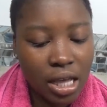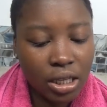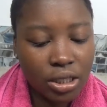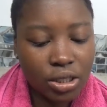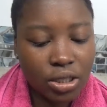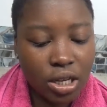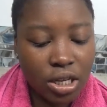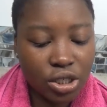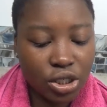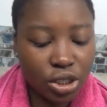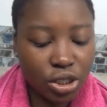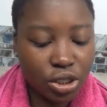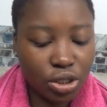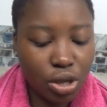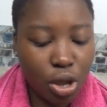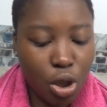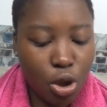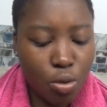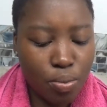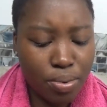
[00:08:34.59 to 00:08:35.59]
So let's
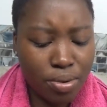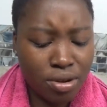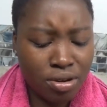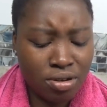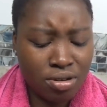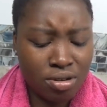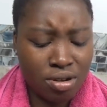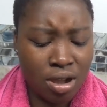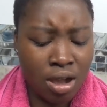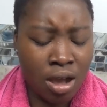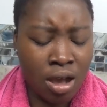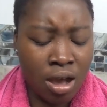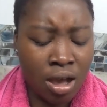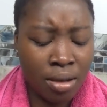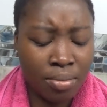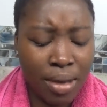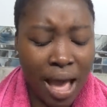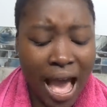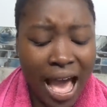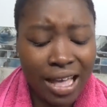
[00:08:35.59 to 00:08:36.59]
just open her
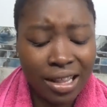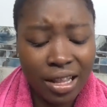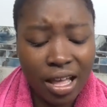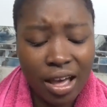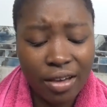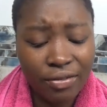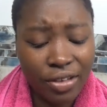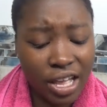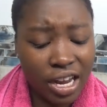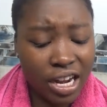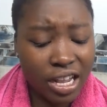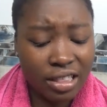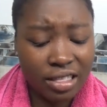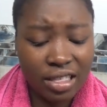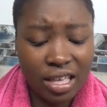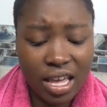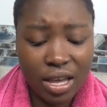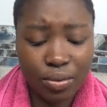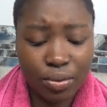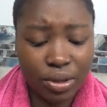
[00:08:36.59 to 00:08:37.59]
up. I love
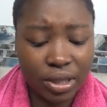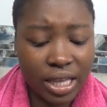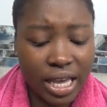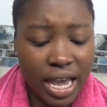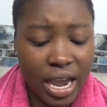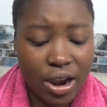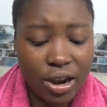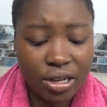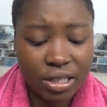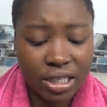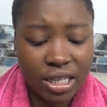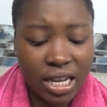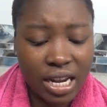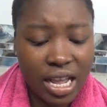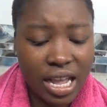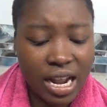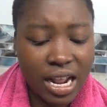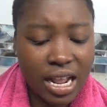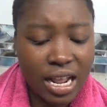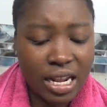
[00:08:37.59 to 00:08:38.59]
anything with keratin
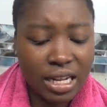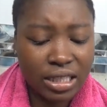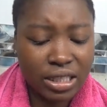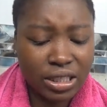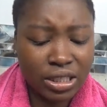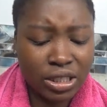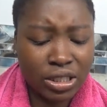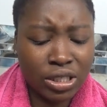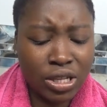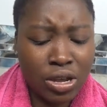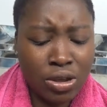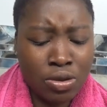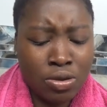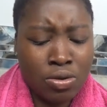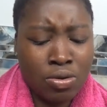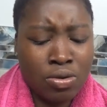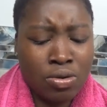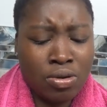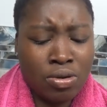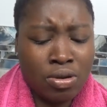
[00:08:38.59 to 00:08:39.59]
in it,
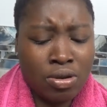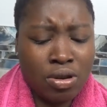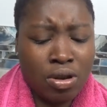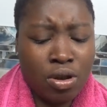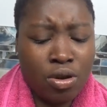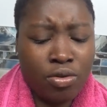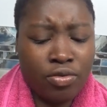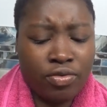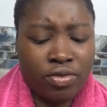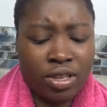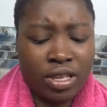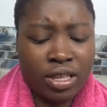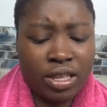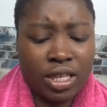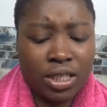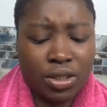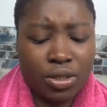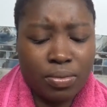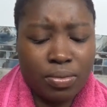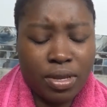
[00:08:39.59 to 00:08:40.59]
so hopefully
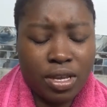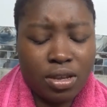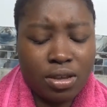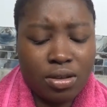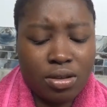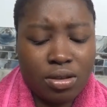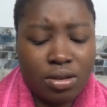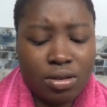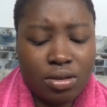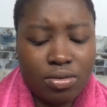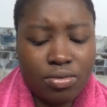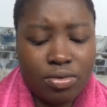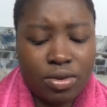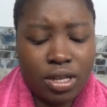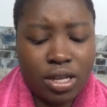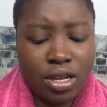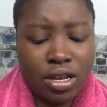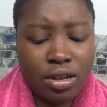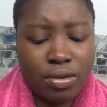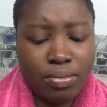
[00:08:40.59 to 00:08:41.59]
this will be a
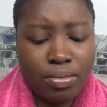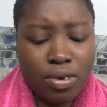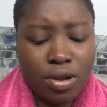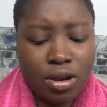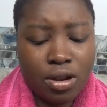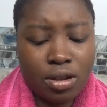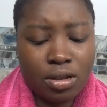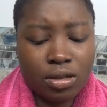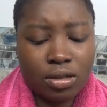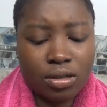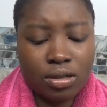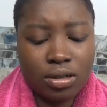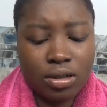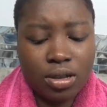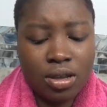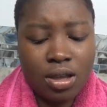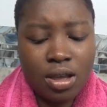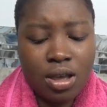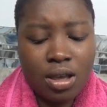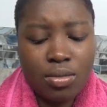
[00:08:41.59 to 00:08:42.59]
really good product.
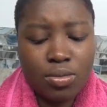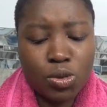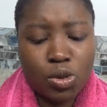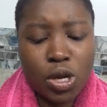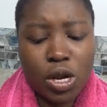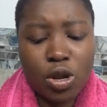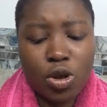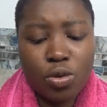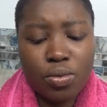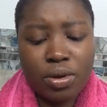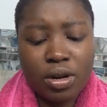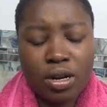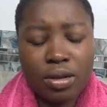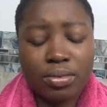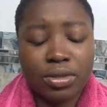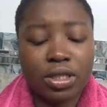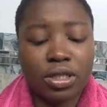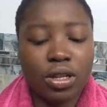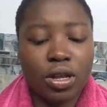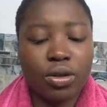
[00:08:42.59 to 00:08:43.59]
I'm trying to open it up
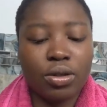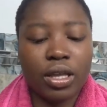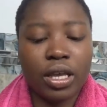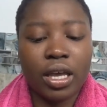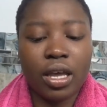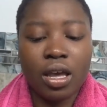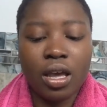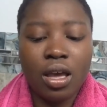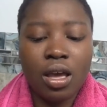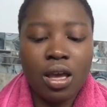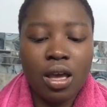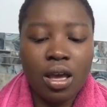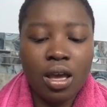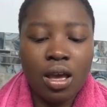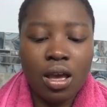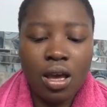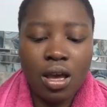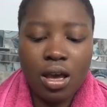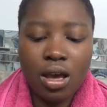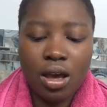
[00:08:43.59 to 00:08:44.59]
slowly.
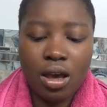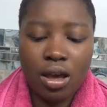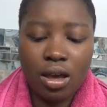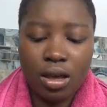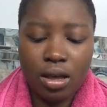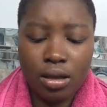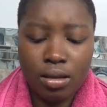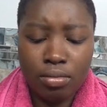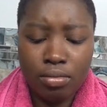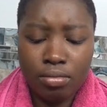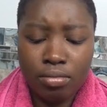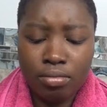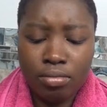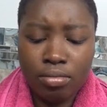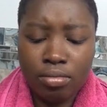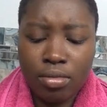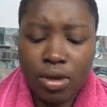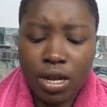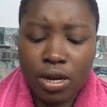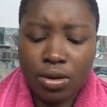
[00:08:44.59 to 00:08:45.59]

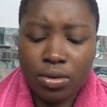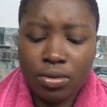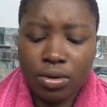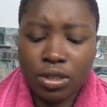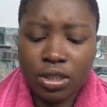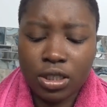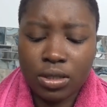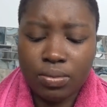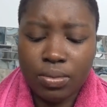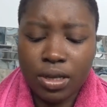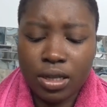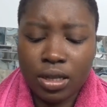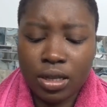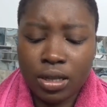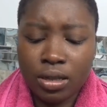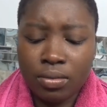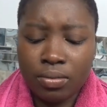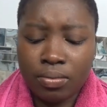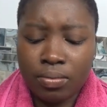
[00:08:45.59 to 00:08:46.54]
Don't want to spill it.